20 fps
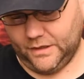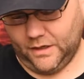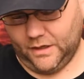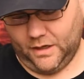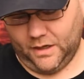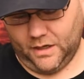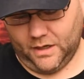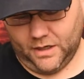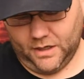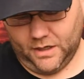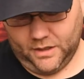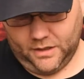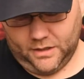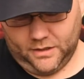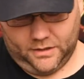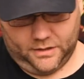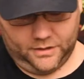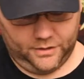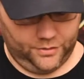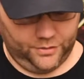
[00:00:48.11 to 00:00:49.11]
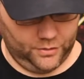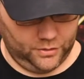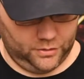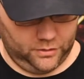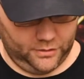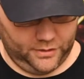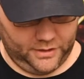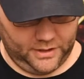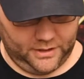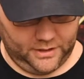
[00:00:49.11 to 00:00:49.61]
You're
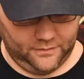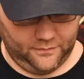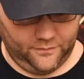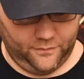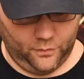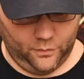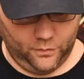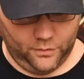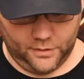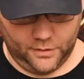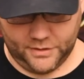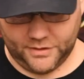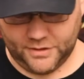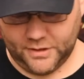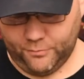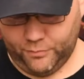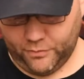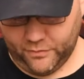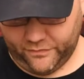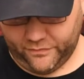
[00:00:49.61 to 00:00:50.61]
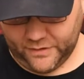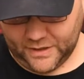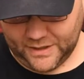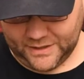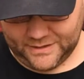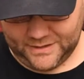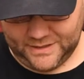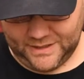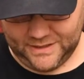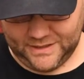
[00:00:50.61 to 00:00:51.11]
looking for
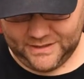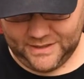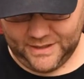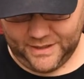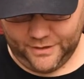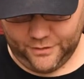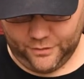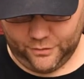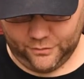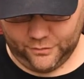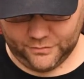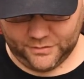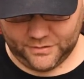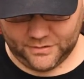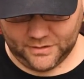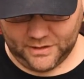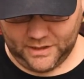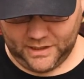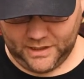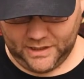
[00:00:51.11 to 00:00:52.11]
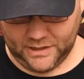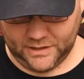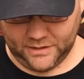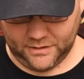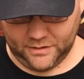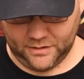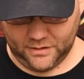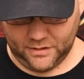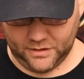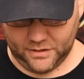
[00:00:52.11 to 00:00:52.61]
simplified details and
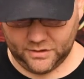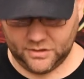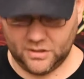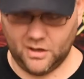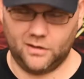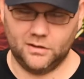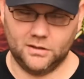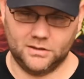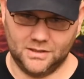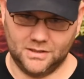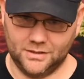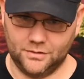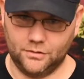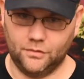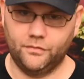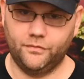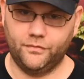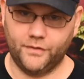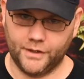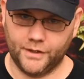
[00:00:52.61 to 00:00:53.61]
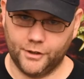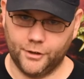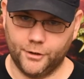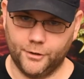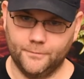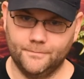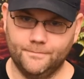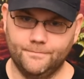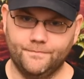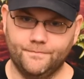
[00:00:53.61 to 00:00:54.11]
a solid little
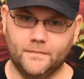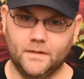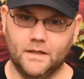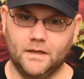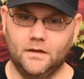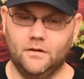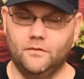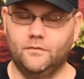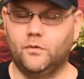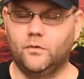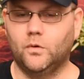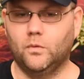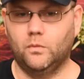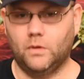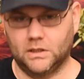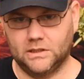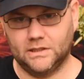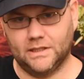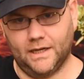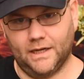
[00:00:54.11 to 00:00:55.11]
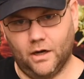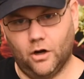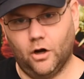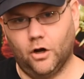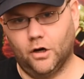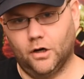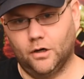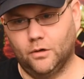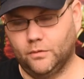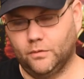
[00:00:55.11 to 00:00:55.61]
figure for what they
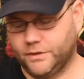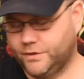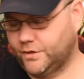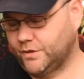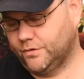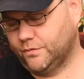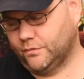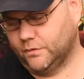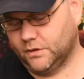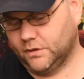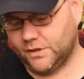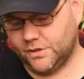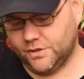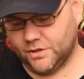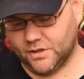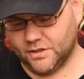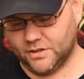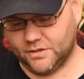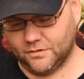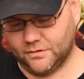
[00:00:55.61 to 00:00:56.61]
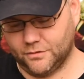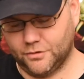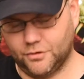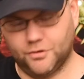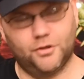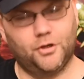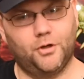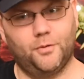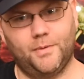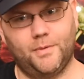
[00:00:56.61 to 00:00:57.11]
are, which is really just
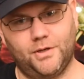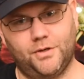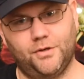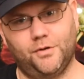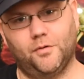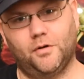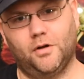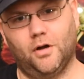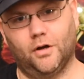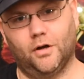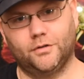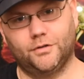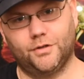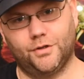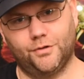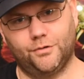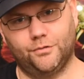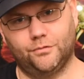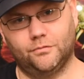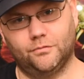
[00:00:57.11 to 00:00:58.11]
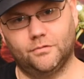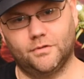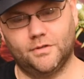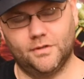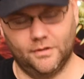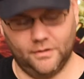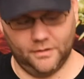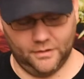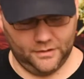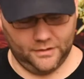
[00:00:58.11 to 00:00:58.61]
Scooby-Doo cartoons
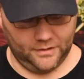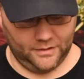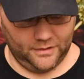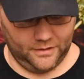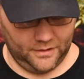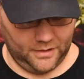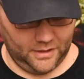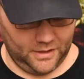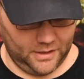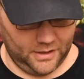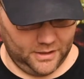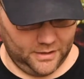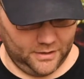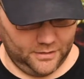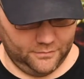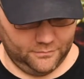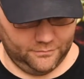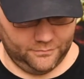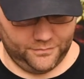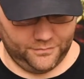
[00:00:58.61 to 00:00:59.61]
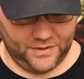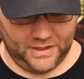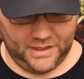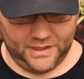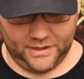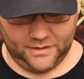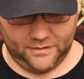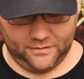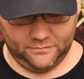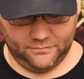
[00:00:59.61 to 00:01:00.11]

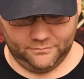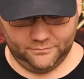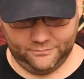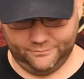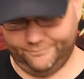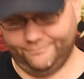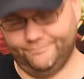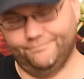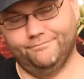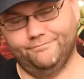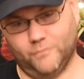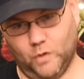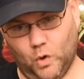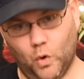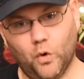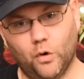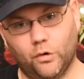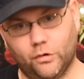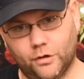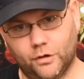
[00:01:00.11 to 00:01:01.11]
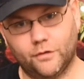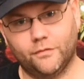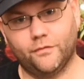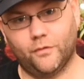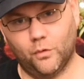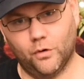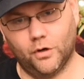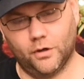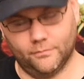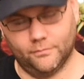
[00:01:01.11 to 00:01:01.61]
in horror
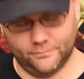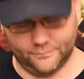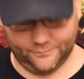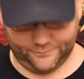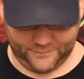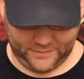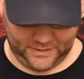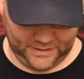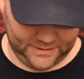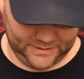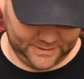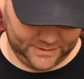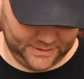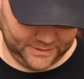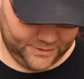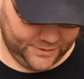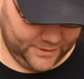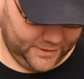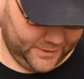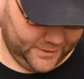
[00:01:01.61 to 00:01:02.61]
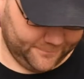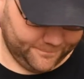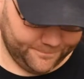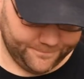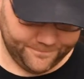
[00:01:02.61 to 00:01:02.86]
form, as I said.